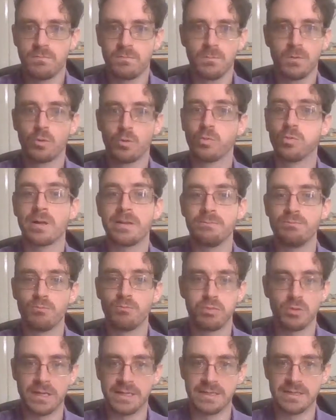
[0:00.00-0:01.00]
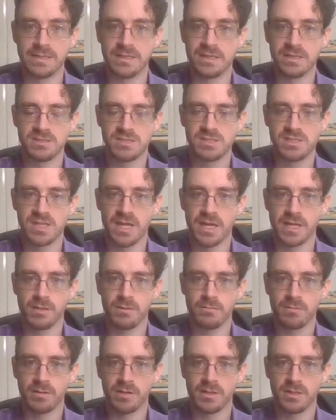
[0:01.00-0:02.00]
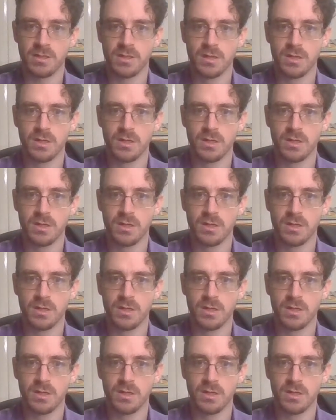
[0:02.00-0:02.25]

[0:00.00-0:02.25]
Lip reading: Great Britain instead. Right?